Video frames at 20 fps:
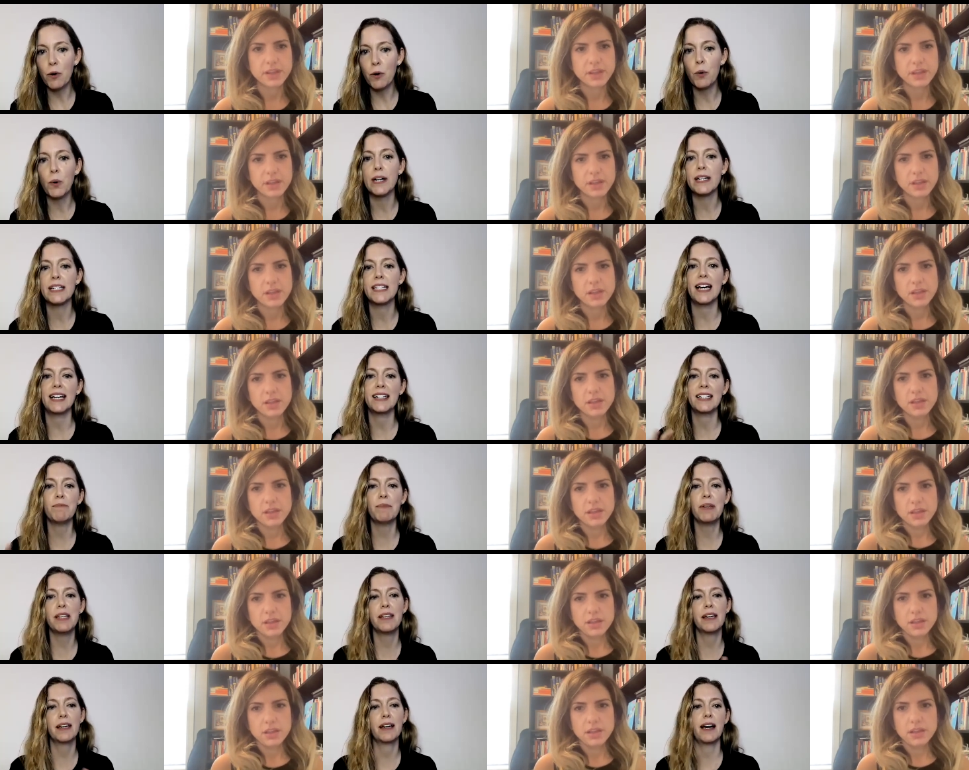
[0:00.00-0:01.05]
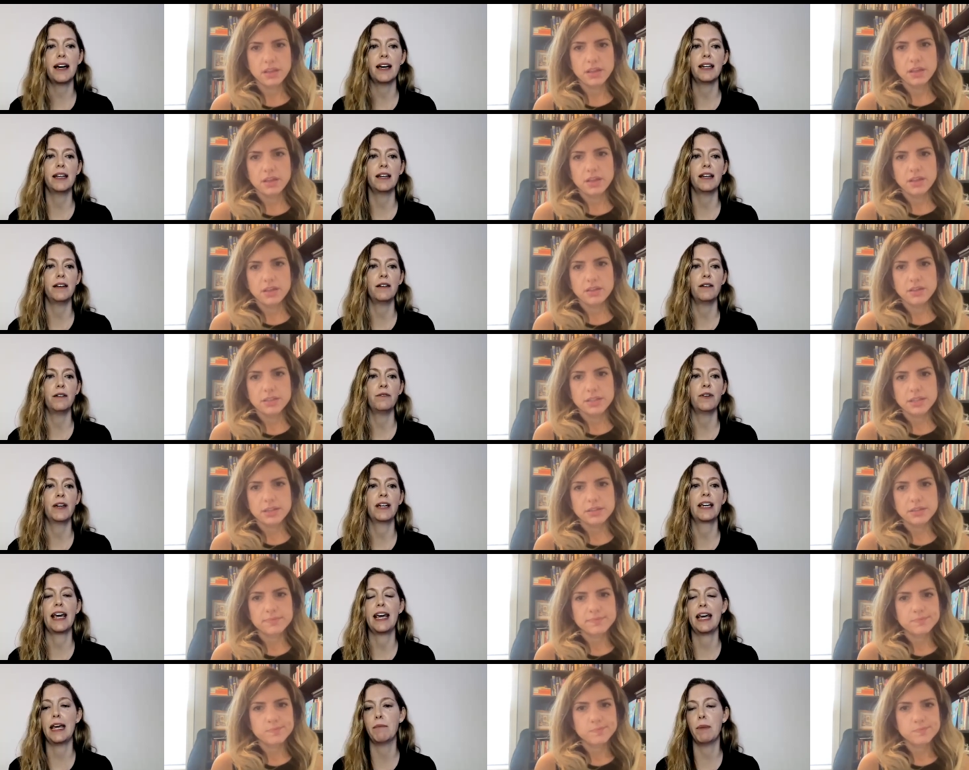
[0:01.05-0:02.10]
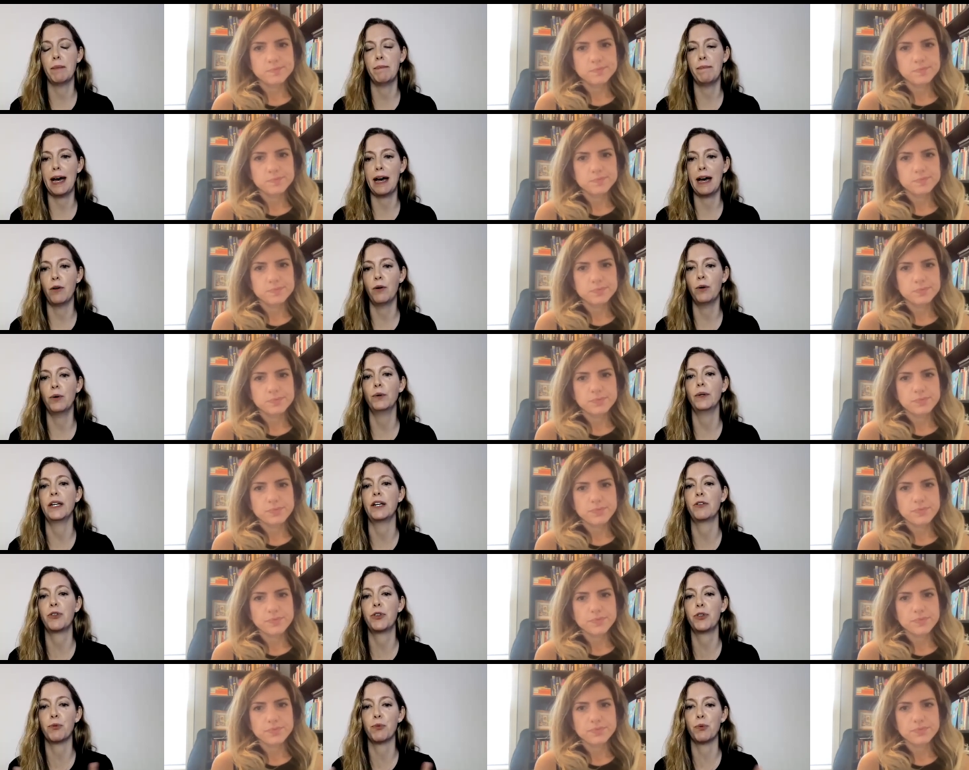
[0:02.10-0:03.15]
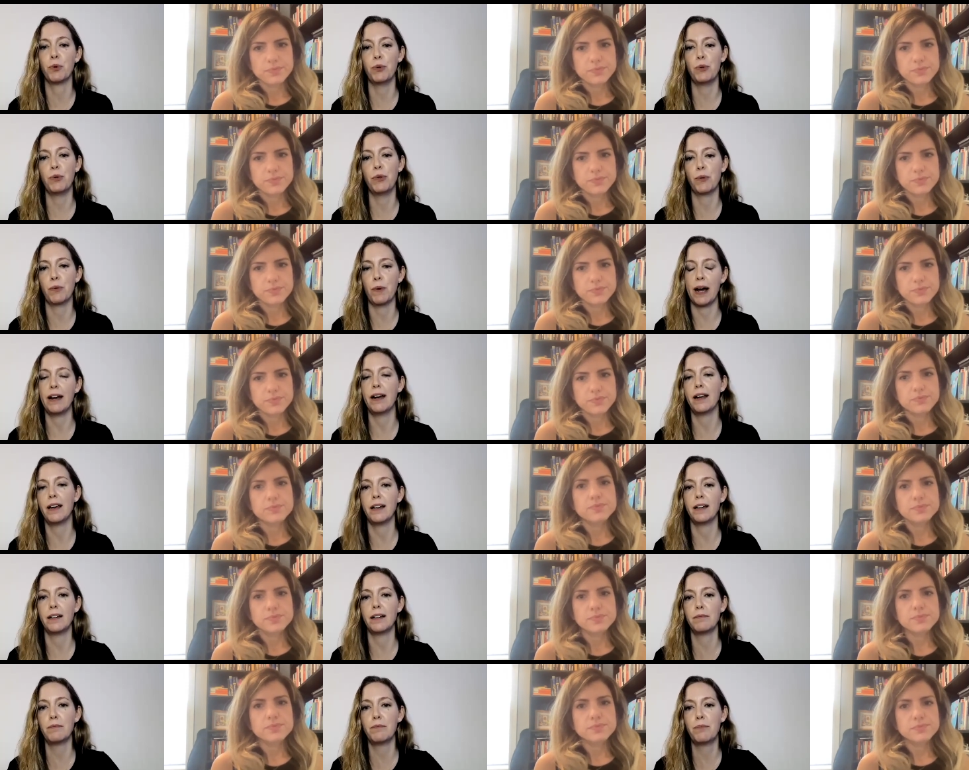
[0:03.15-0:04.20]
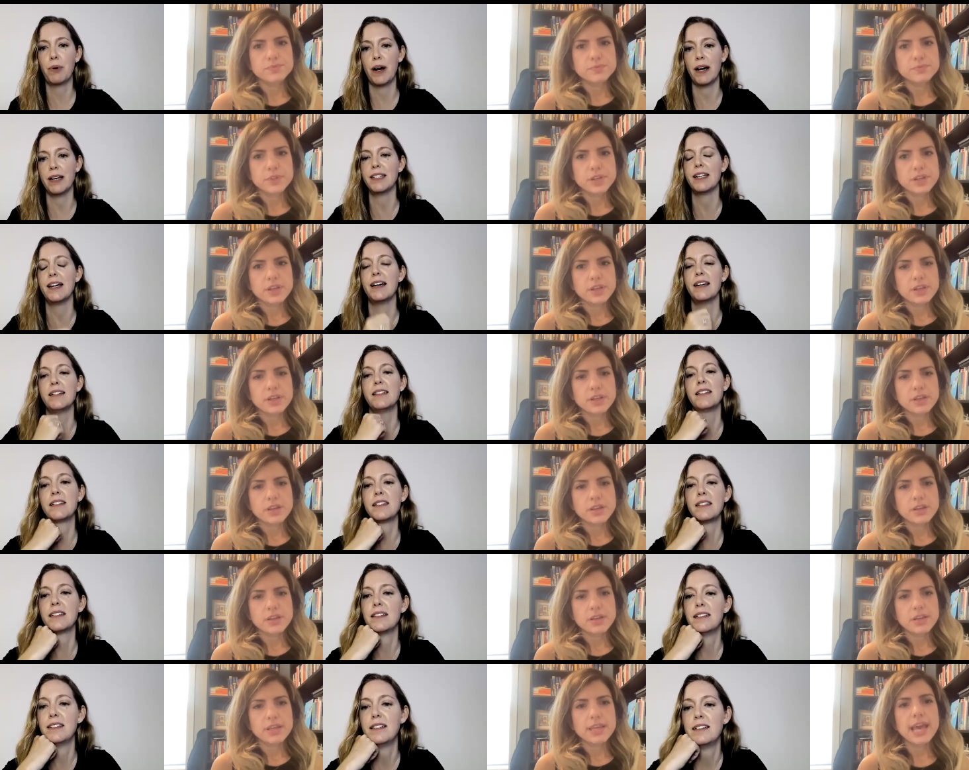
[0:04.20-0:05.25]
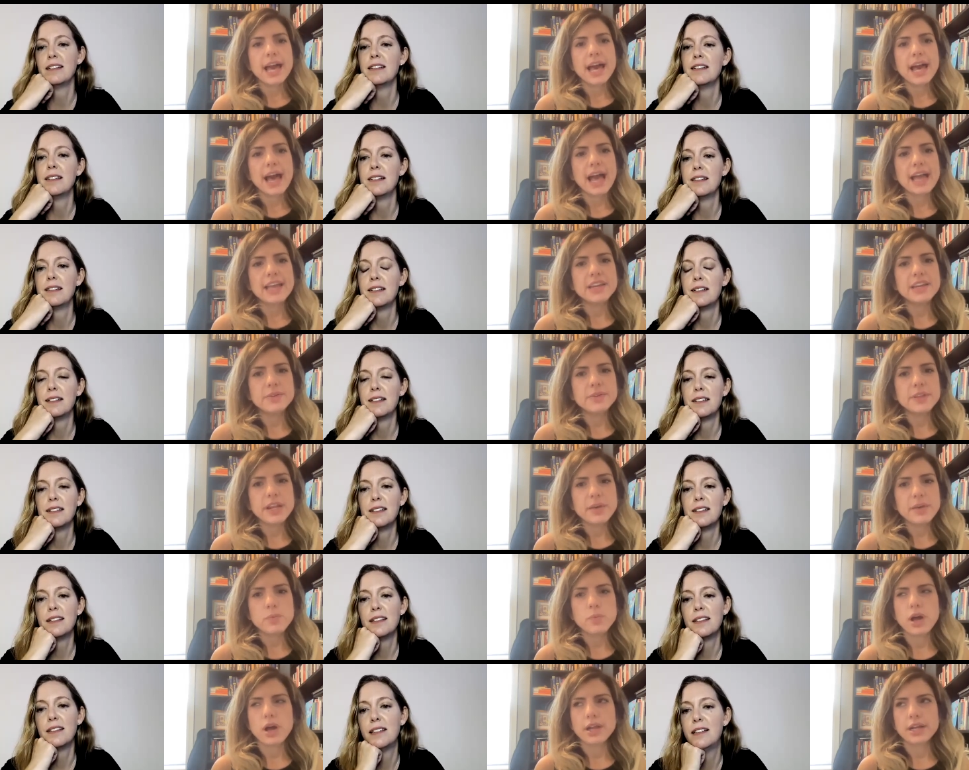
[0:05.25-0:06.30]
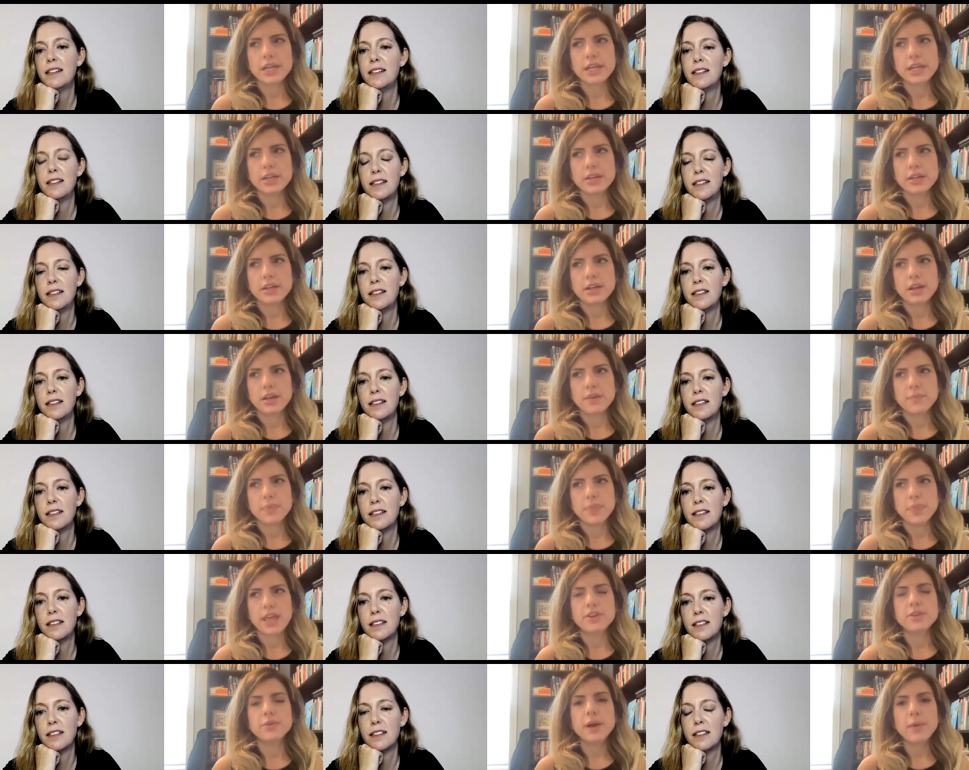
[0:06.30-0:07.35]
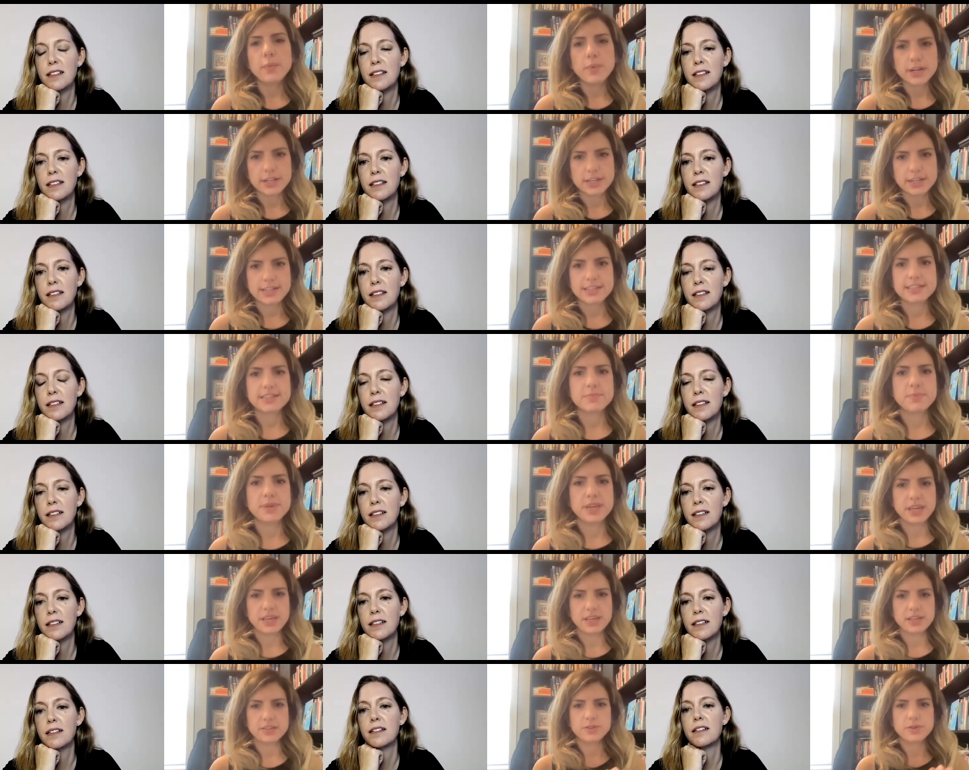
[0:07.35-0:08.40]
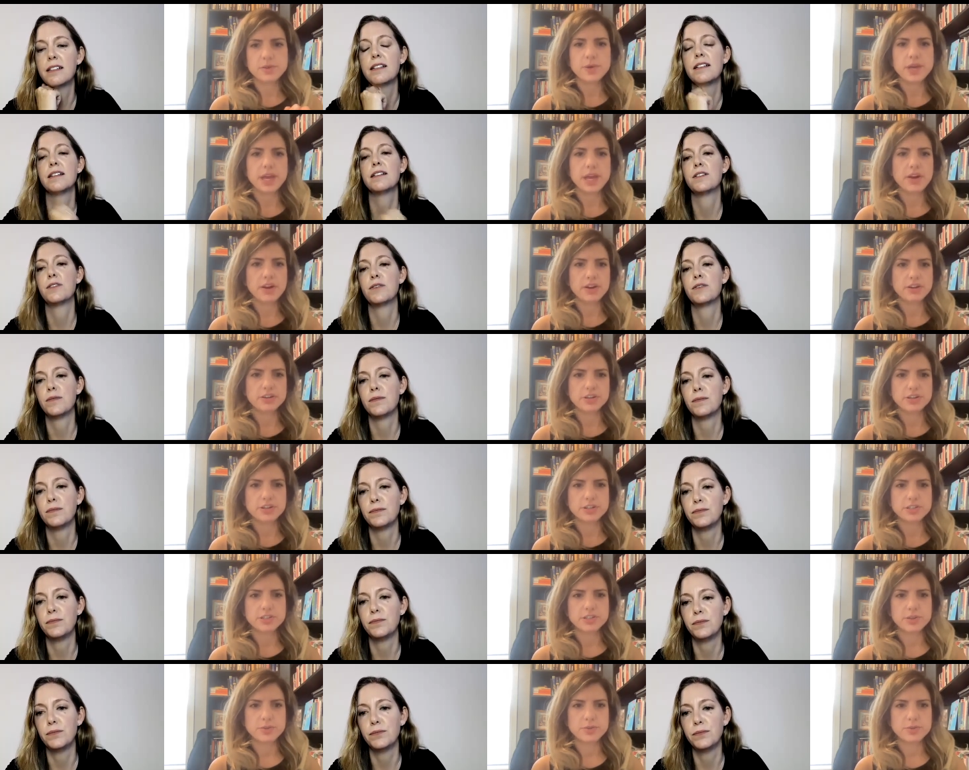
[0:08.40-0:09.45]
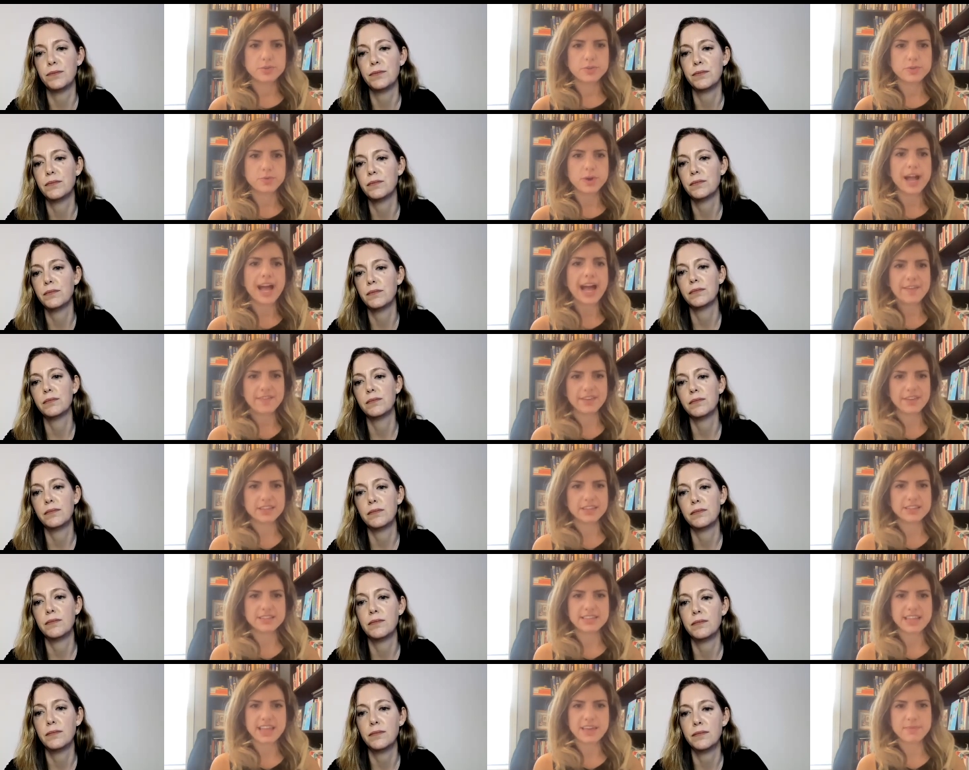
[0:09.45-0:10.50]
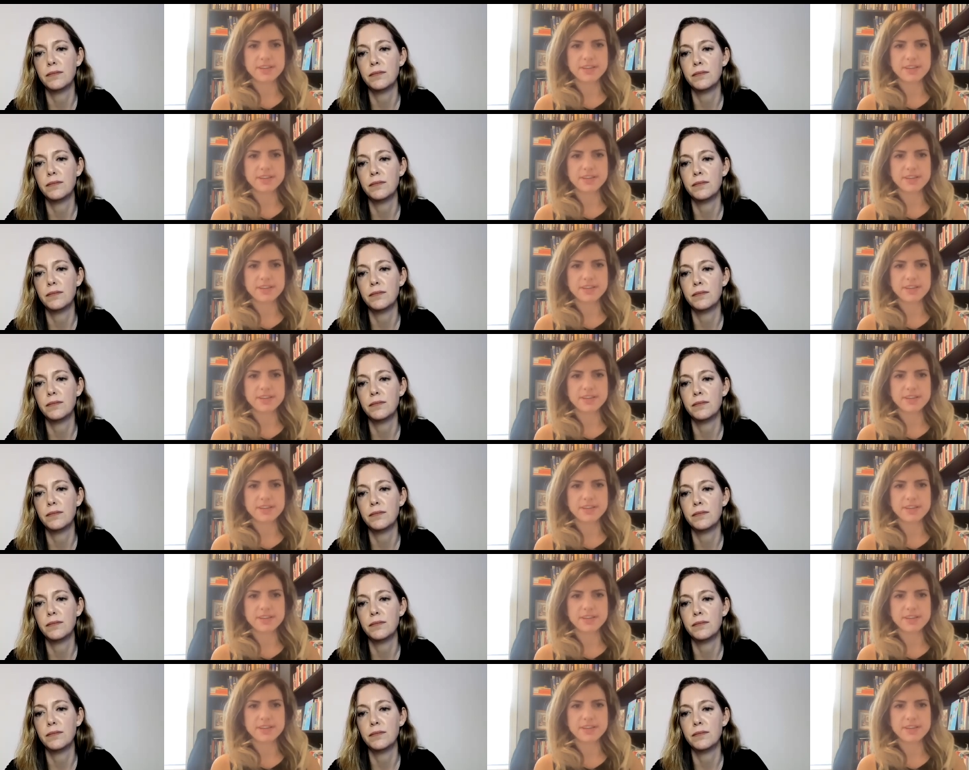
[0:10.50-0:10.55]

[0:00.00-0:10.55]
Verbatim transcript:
Speaker 1: or is that something that kind of came about like through the writing process?
Speaker 2: Yeah, I knew that I wanted, I knew I wanted it to be two characters who sort of were having the same